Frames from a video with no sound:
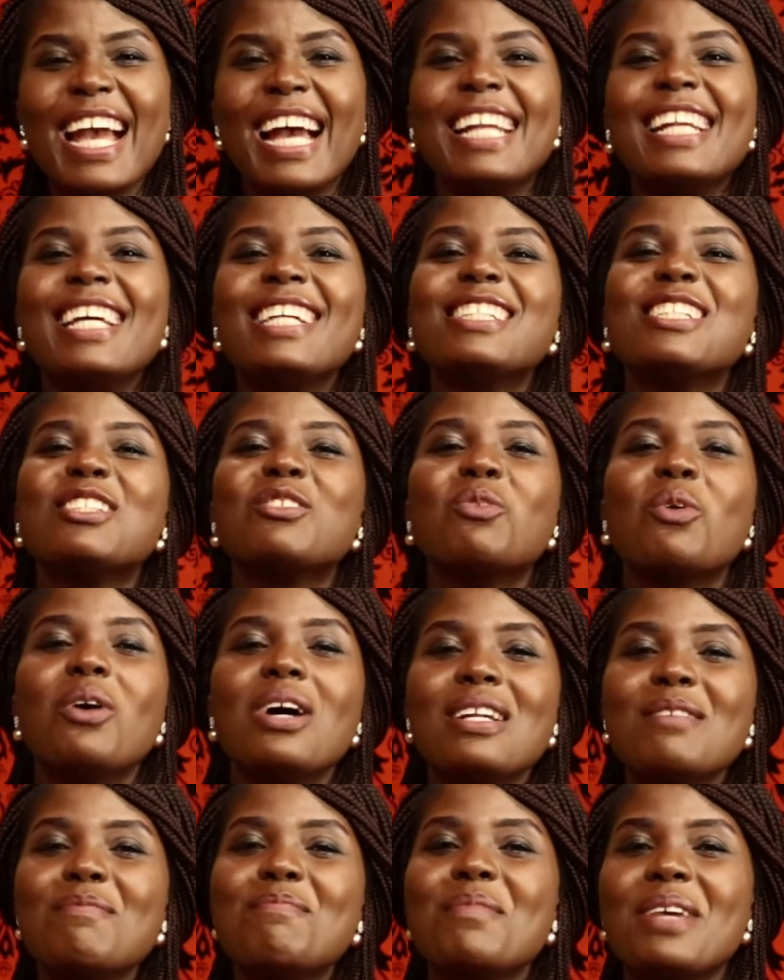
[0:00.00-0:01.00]
And that is
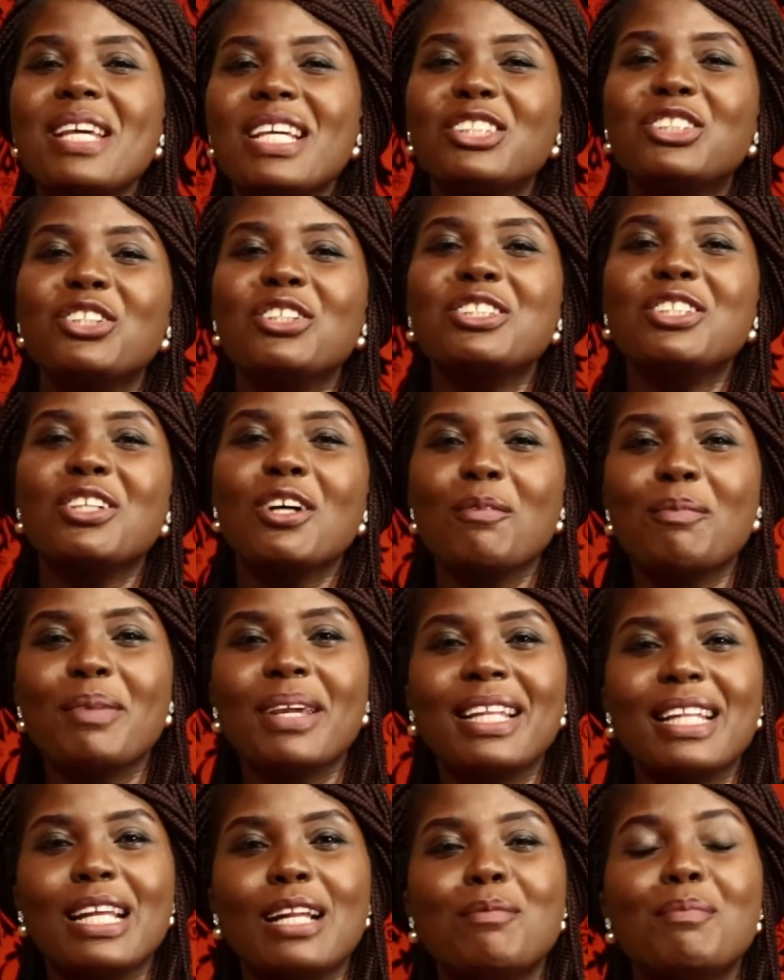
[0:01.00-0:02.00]
one major
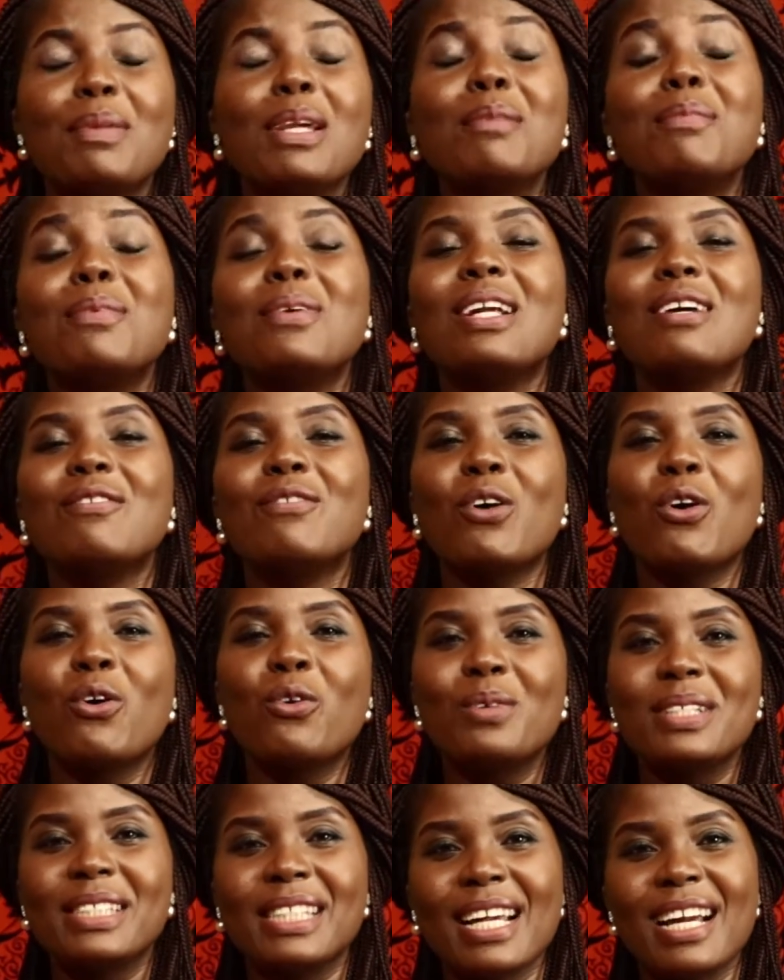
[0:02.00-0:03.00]
topic that people have
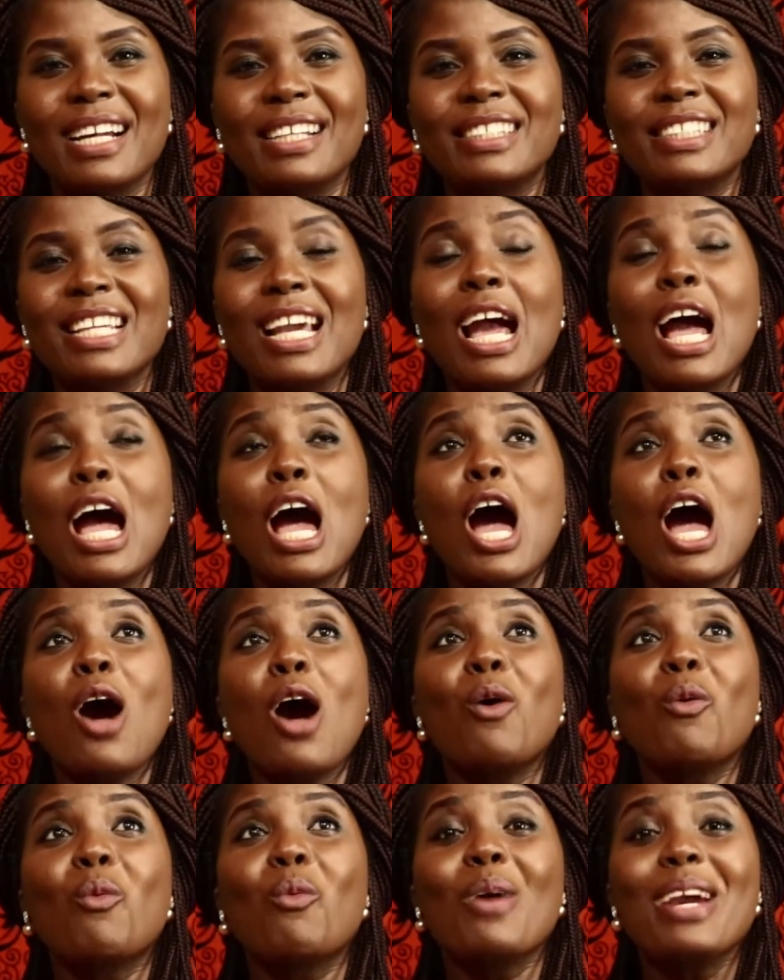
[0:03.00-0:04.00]
always asked,
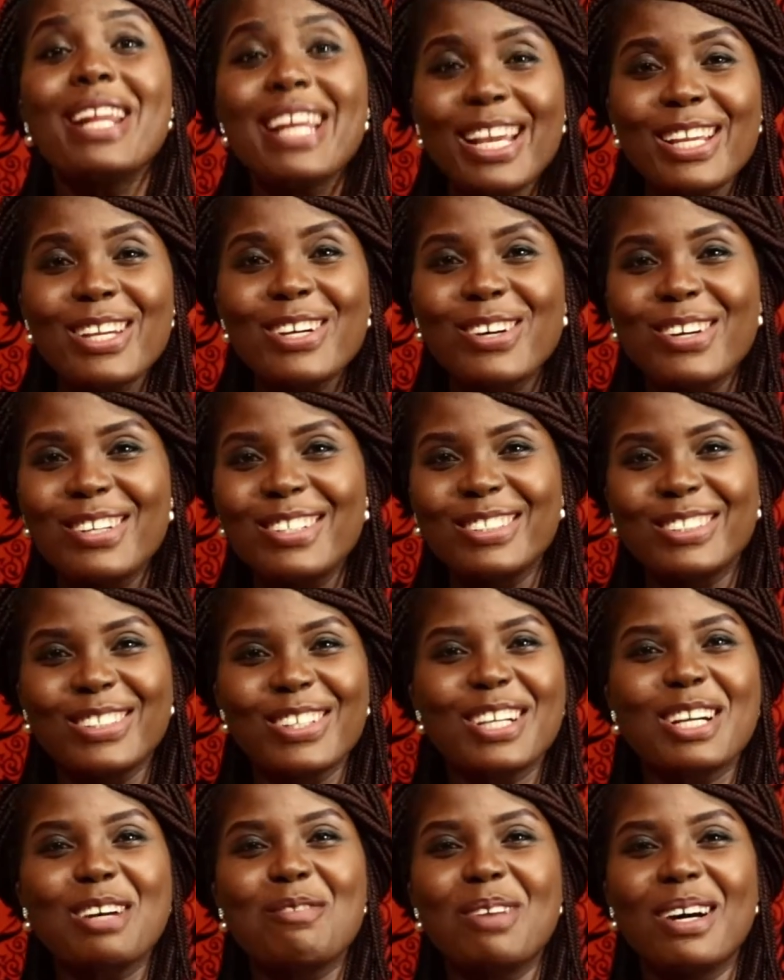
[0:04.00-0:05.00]
when are you going to
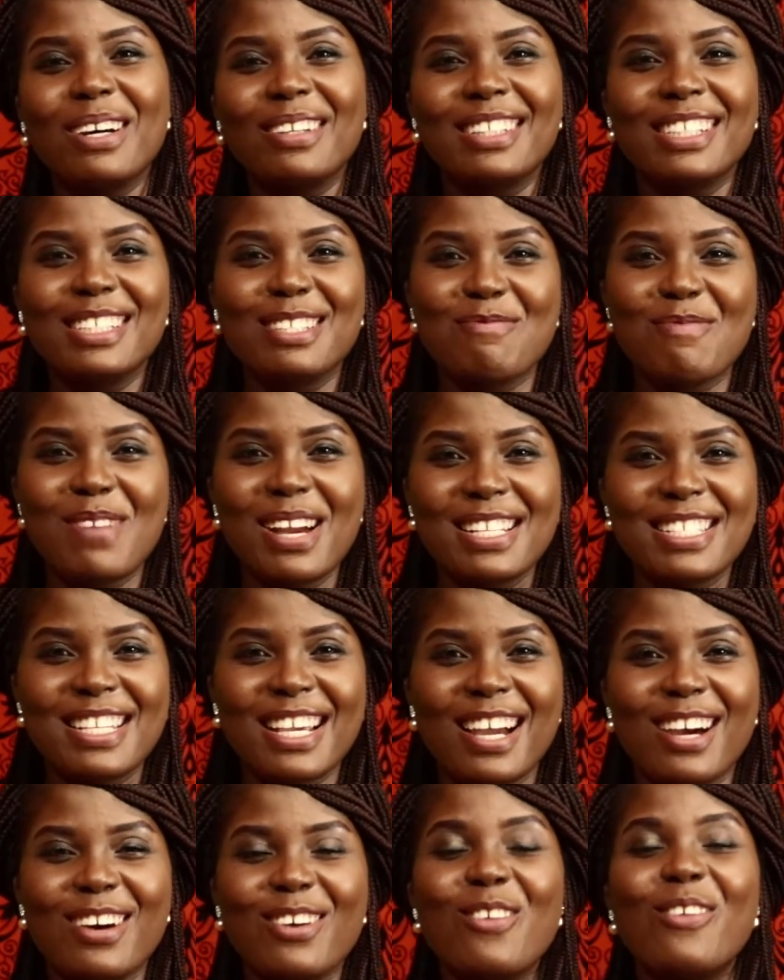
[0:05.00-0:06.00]
talk about this
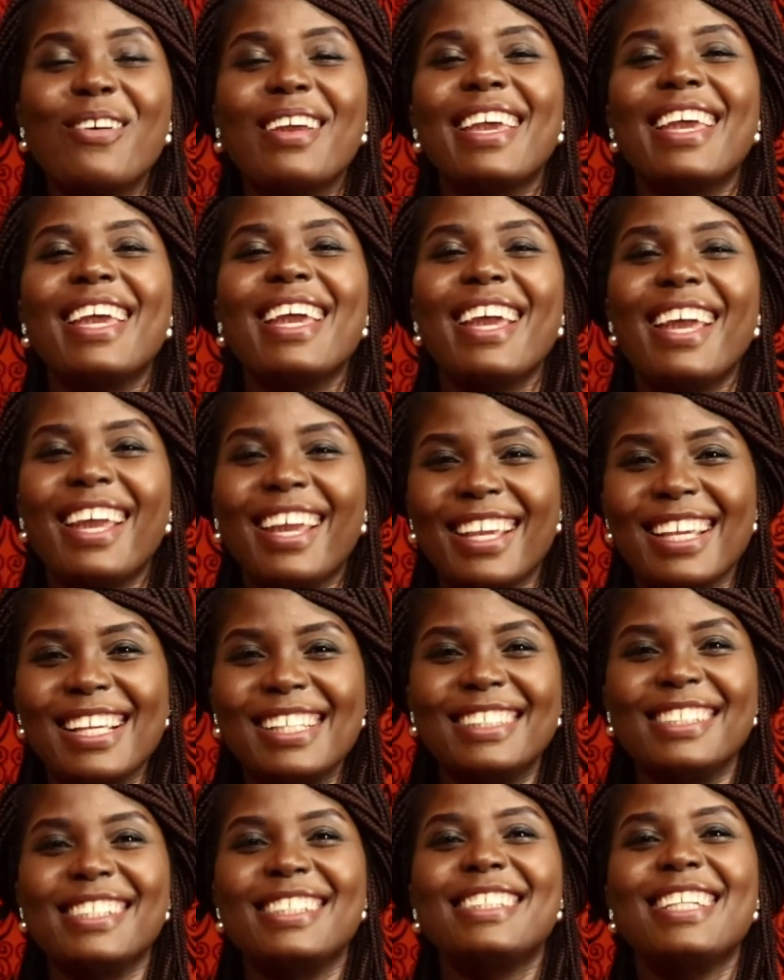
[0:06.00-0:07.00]
matter? Okay,
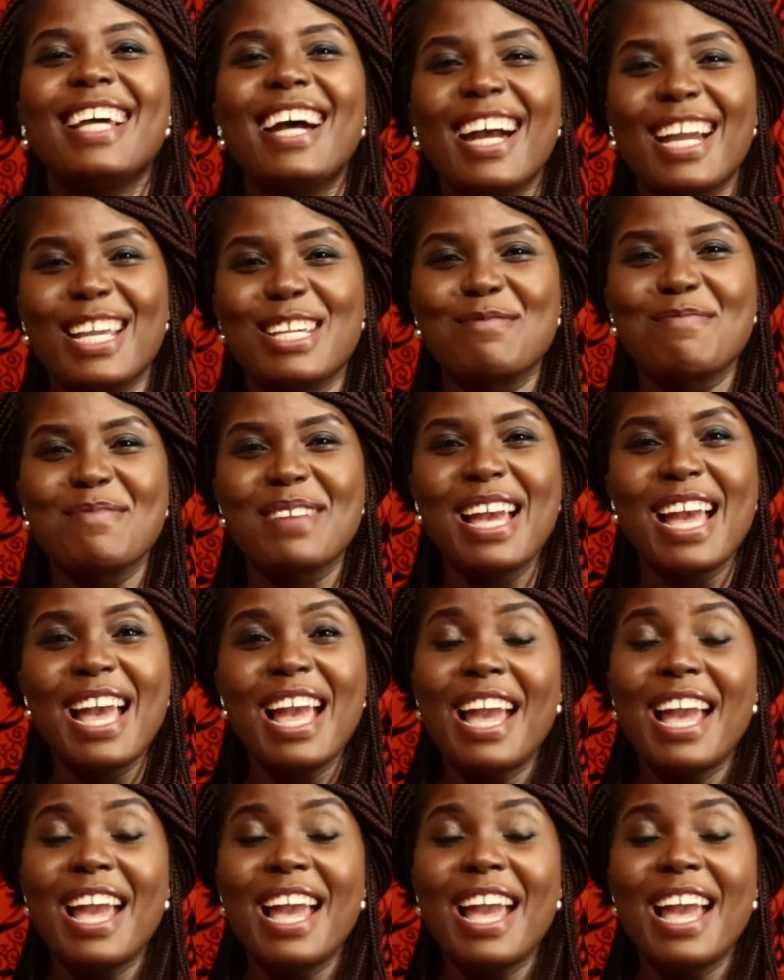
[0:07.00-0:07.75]
it is time.